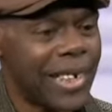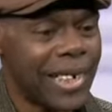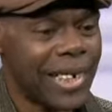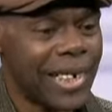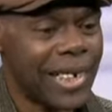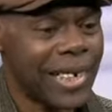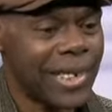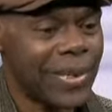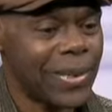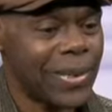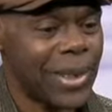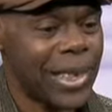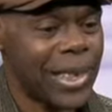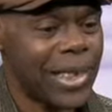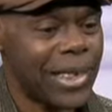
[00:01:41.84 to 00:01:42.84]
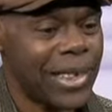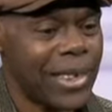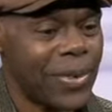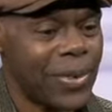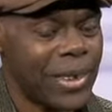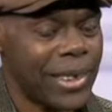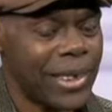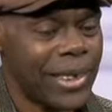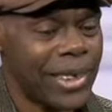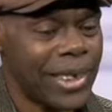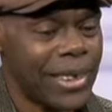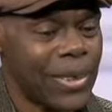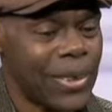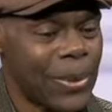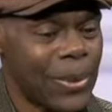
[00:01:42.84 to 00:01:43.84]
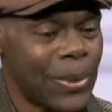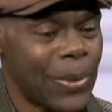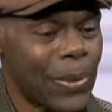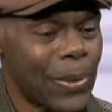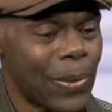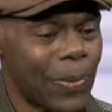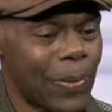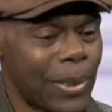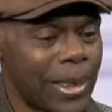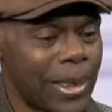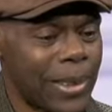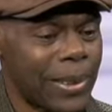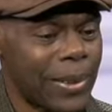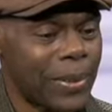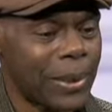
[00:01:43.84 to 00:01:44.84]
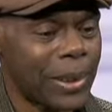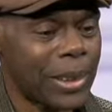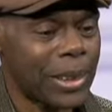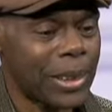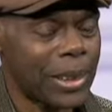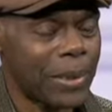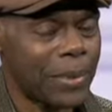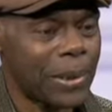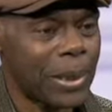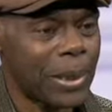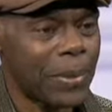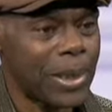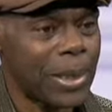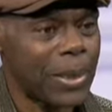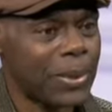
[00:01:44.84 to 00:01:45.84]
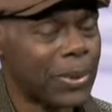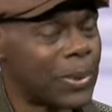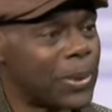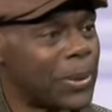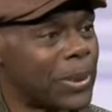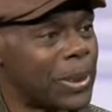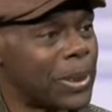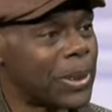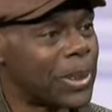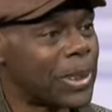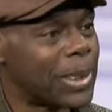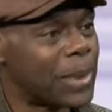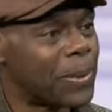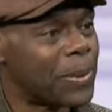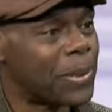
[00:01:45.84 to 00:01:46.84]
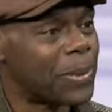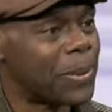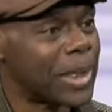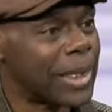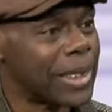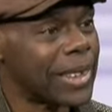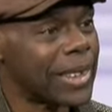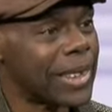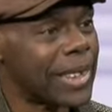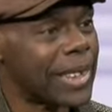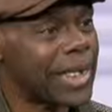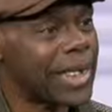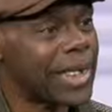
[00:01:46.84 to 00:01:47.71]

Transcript: Uh, the only countries I know of uh, which have something to do with those types of gadgets,